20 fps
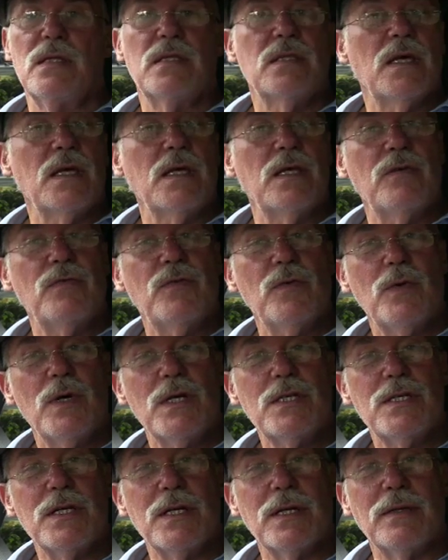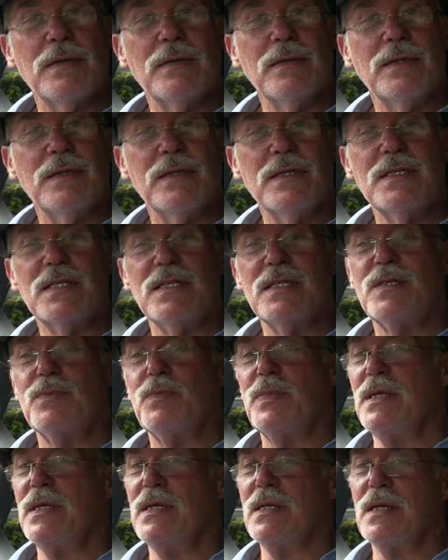Thank you for watching. This has
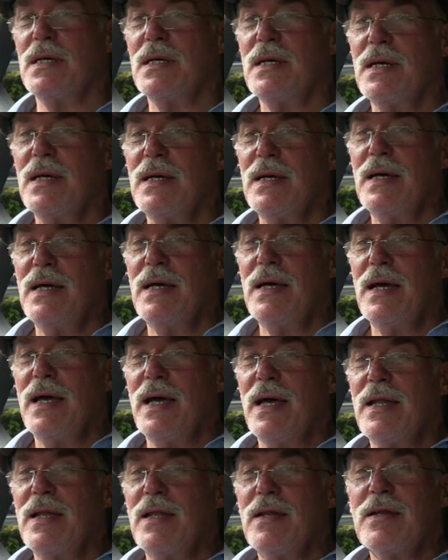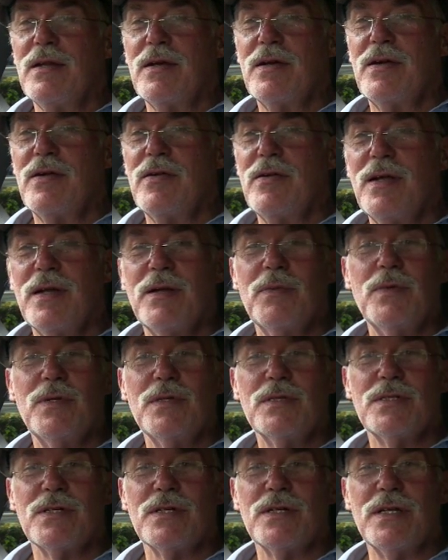been an
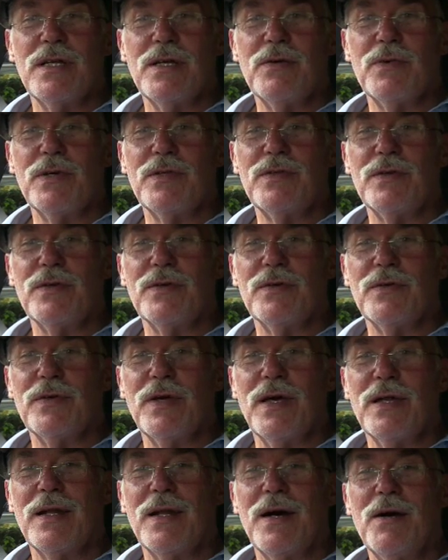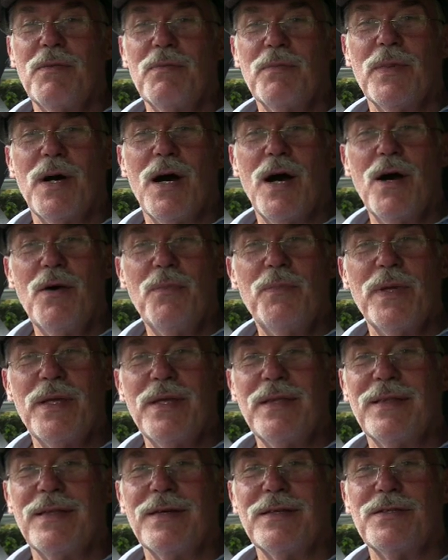incredible journey with you, and I'm
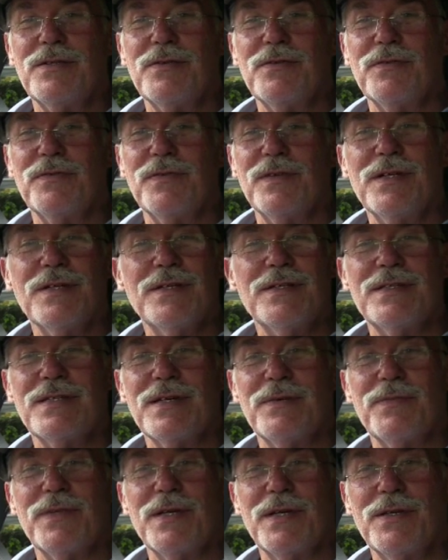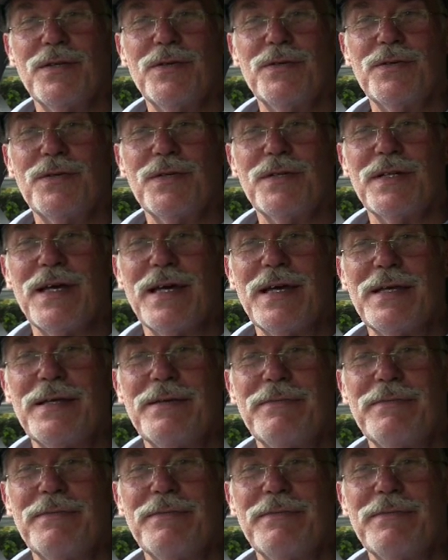hoping that you've learned something new today.